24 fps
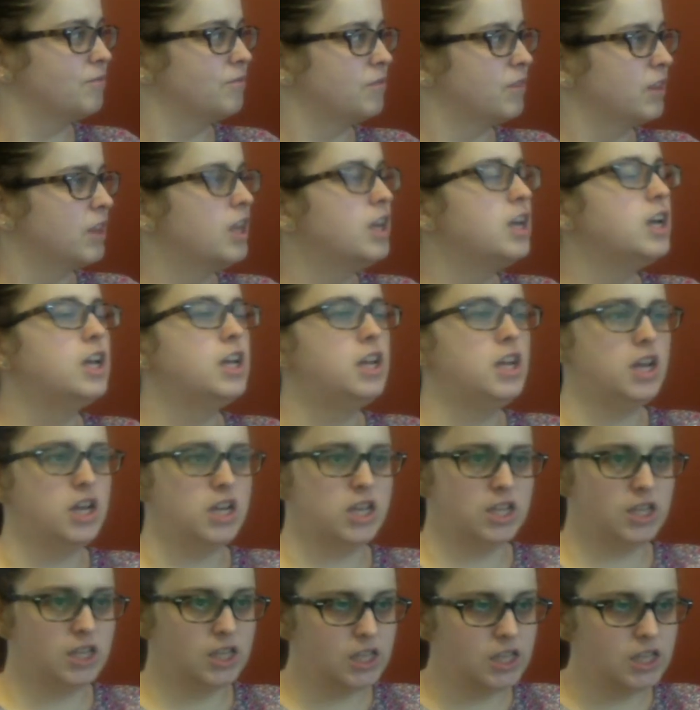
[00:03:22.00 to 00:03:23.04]

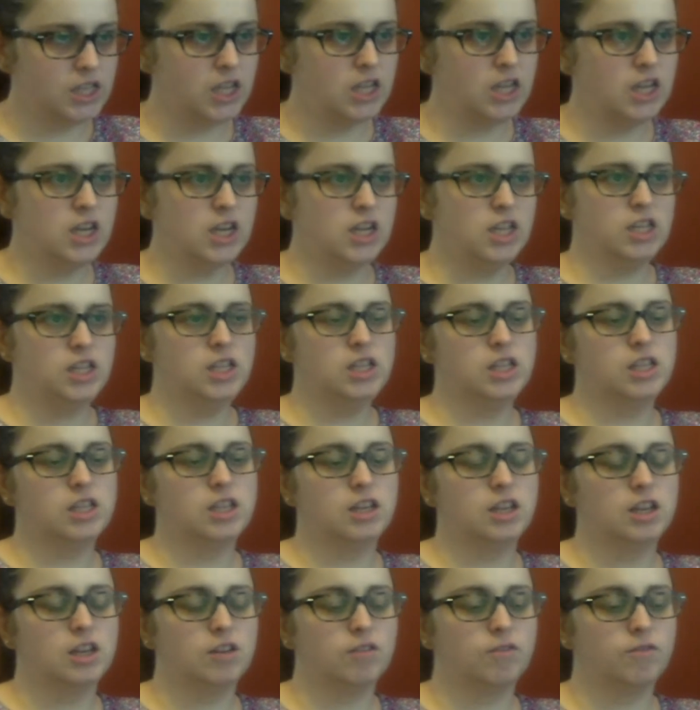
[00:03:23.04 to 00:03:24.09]

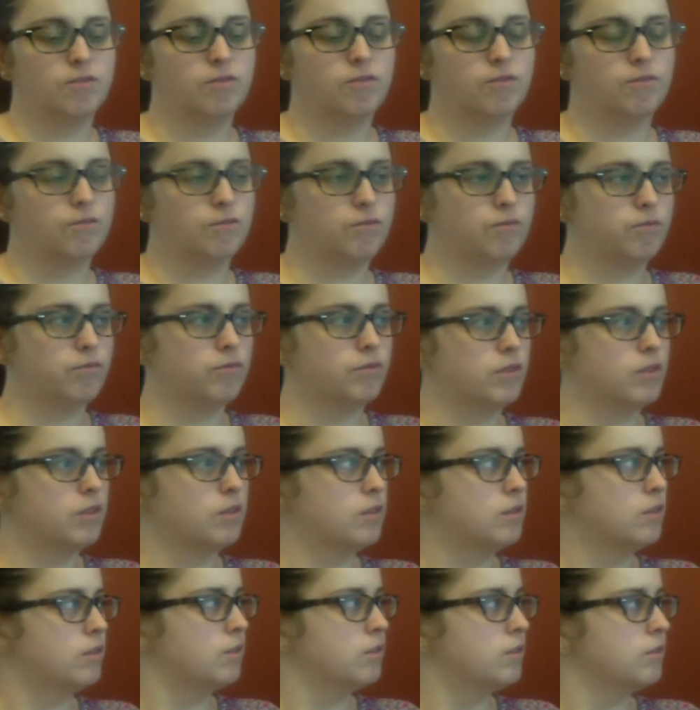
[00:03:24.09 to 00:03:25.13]

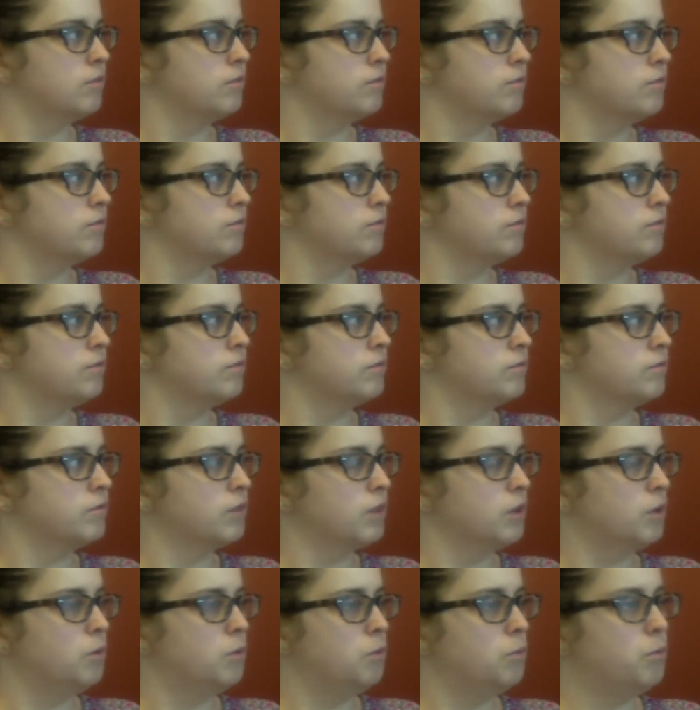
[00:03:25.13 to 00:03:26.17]
(silent)